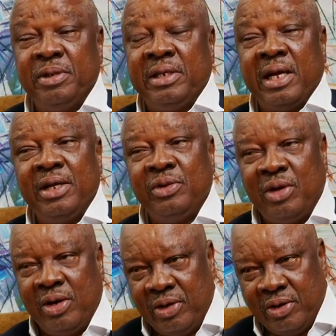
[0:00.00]
taken to a
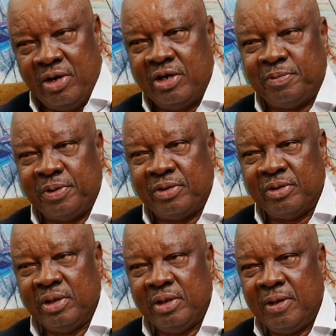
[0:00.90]
London hospital.
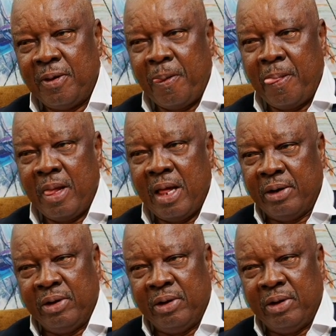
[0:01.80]
I don't know how